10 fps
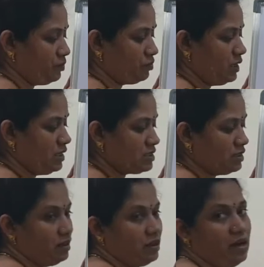plus
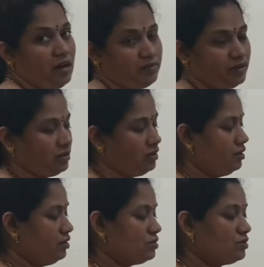RV.
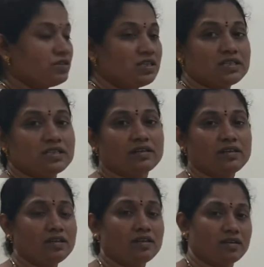So these are
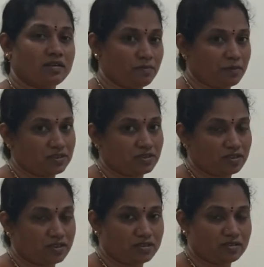the
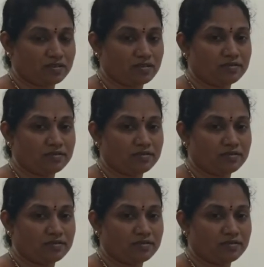capacities.